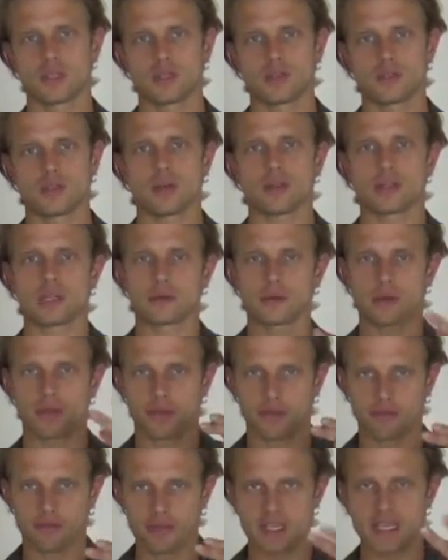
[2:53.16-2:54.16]
You know, there were
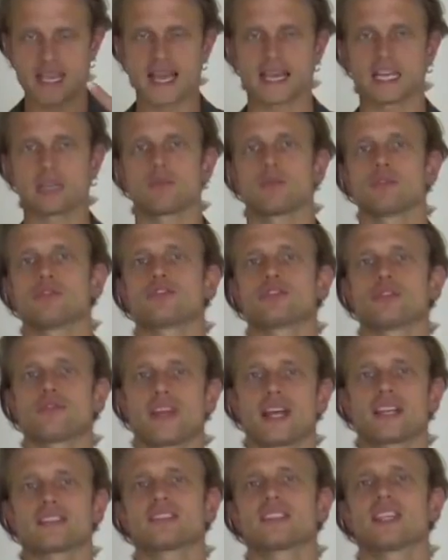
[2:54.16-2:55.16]
three elements of
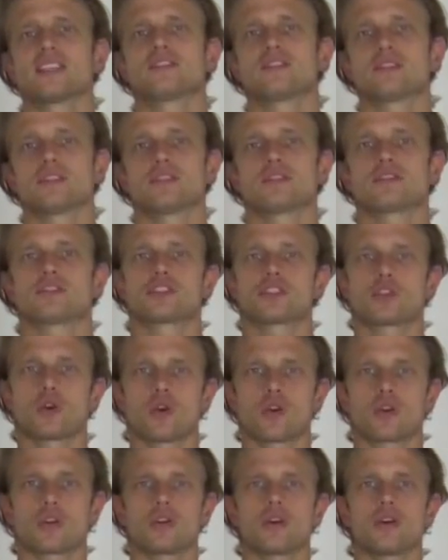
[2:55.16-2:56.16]
that sentence:
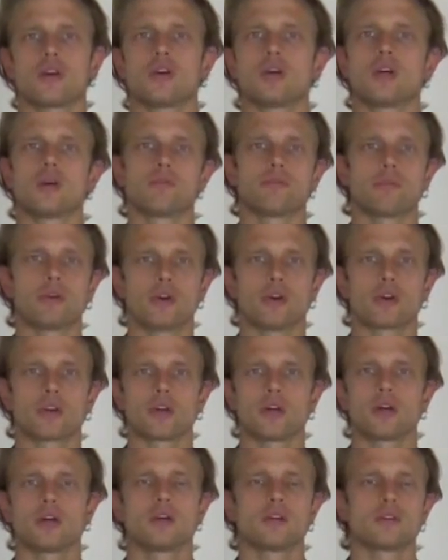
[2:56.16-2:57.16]
chocolate,
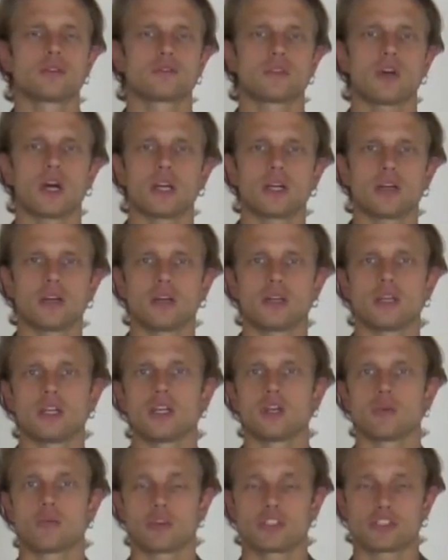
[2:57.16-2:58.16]
burger, diet,
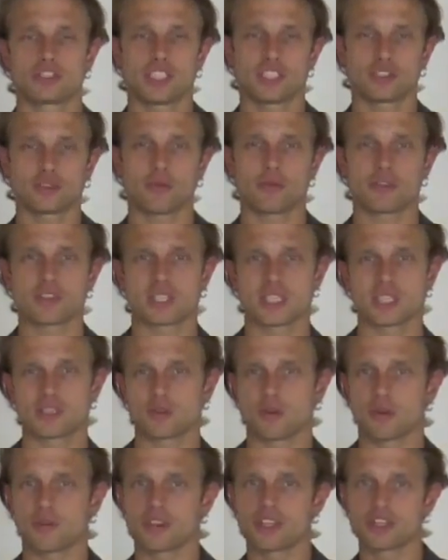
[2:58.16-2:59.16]
which she's obviously
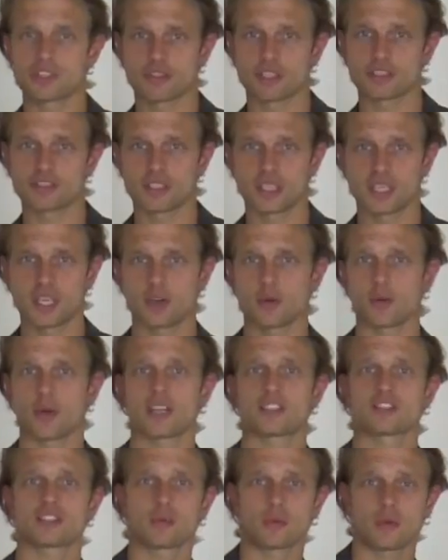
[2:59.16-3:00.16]
sort of interested in or
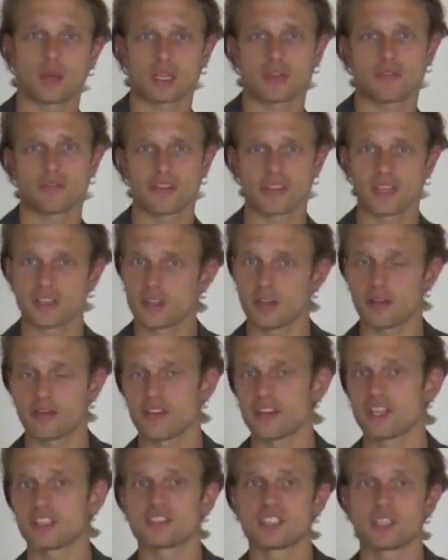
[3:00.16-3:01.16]
has some kind of
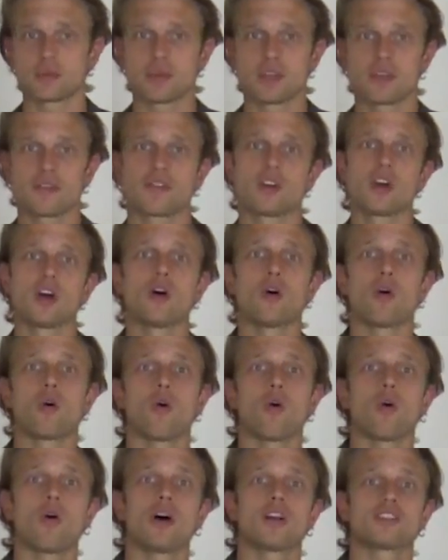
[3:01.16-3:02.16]
affinity with
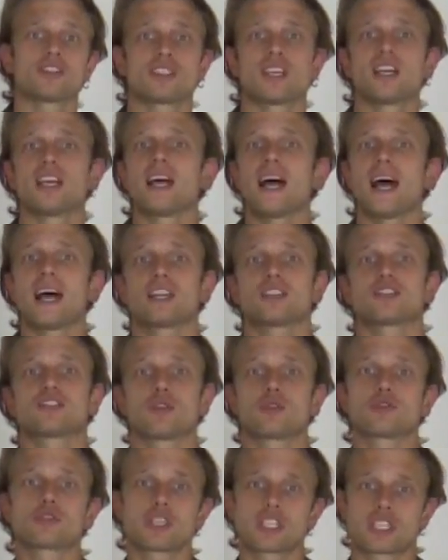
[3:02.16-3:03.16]
or has had a
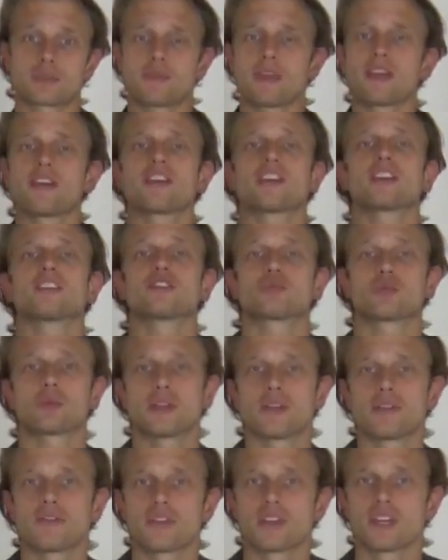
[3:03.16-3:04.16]
social experience
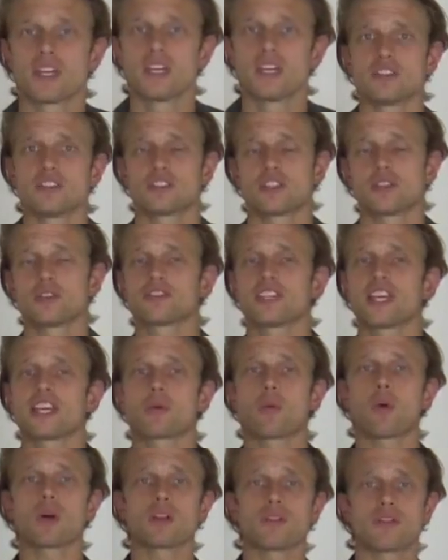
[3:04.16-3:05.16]
with. So you
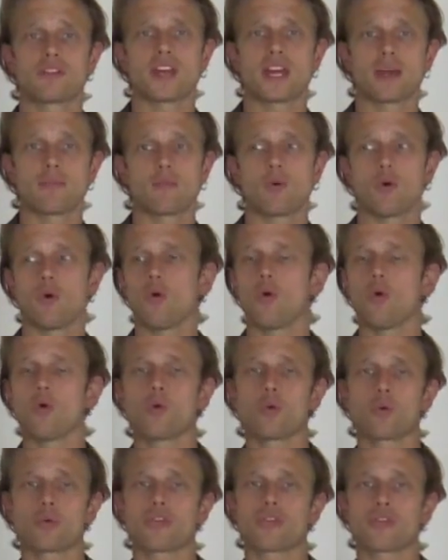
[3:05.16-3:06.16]
take one of them, or
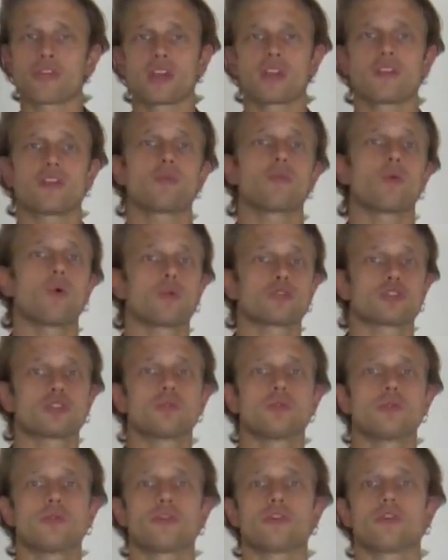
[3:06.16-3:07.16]
all three of them, or
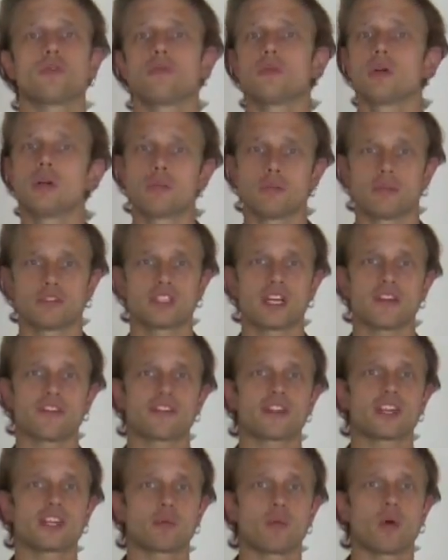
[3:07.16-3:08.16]
two of them, but
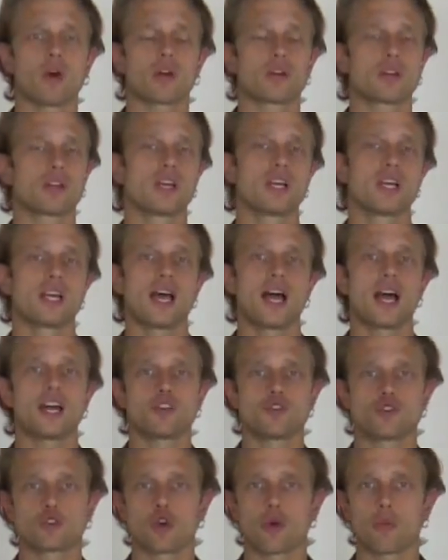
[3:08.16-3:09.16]
definitely one,
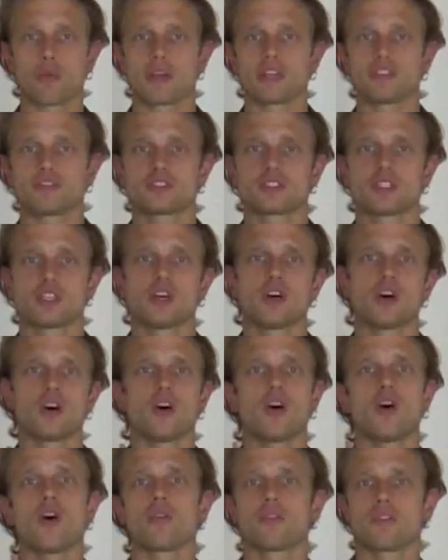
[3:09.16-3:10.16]
and you comment
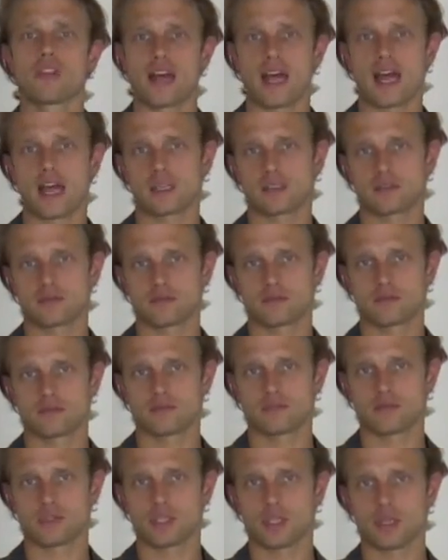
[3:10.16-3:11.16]
on that.
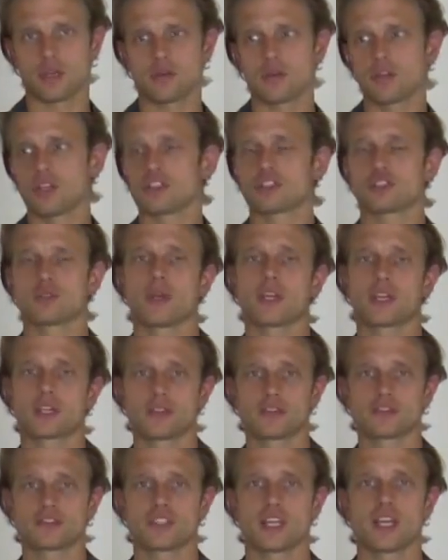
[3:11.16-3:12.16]
You know, so I
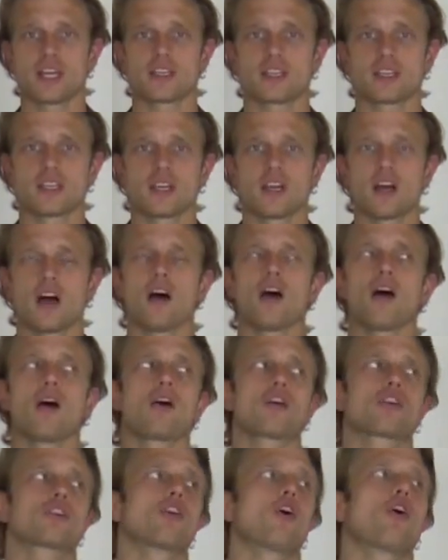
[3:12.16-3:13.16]
could have said,
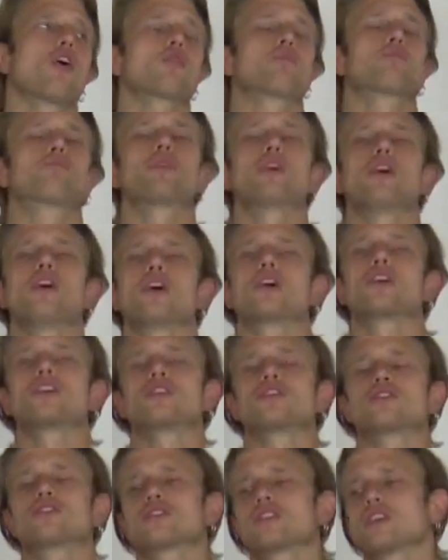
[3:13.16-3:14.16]
oh God,
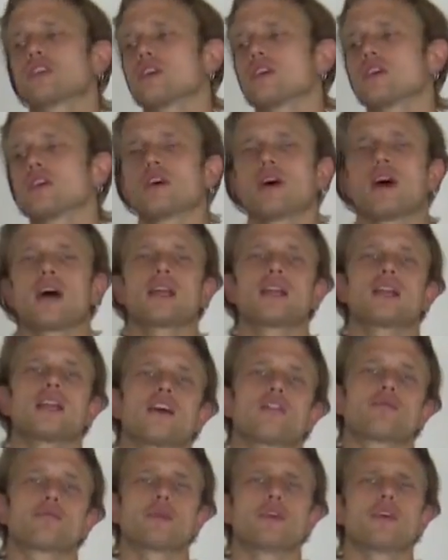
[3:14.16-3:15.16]
burgers. I
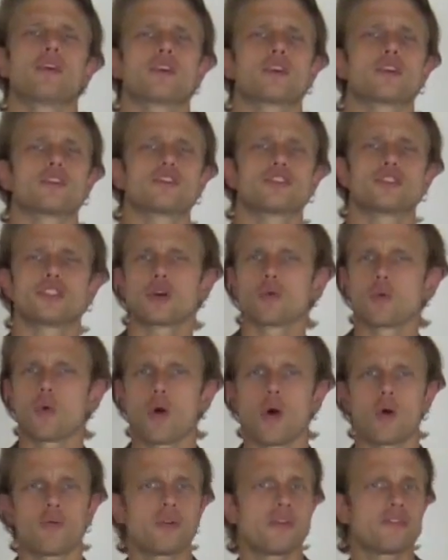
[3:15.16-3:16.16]
love burgers. You know
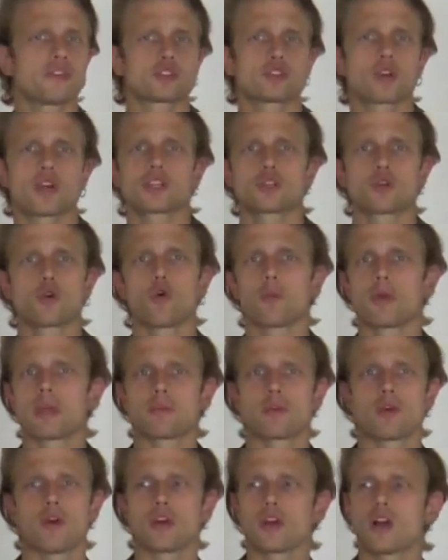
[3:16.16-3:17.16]
what? Have you ever tried Gourmet
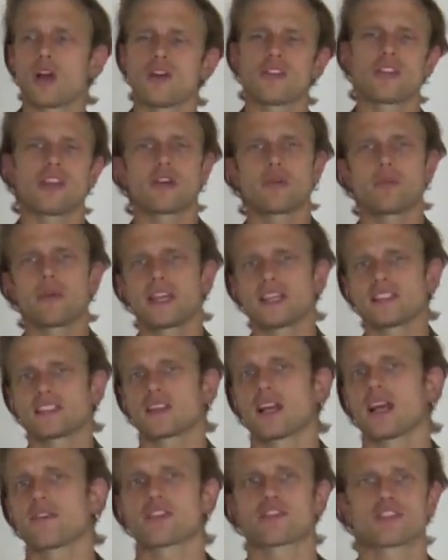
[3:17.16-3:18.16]
Burger? They're
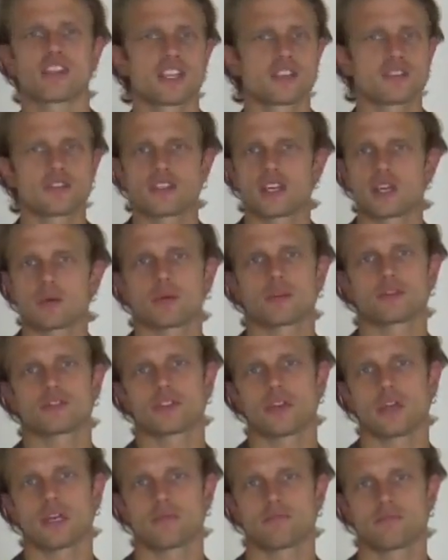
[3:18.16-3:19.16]
amazing. I have to take you there one
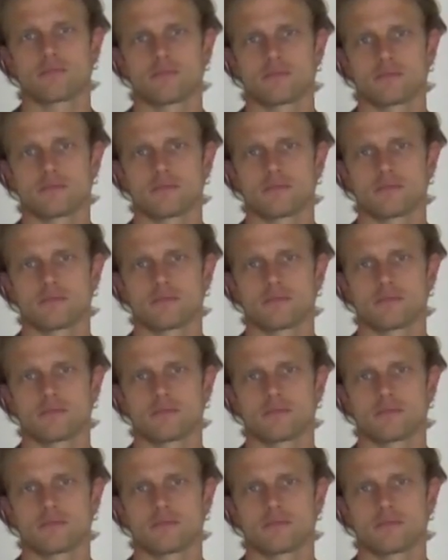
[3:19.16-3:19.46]
time.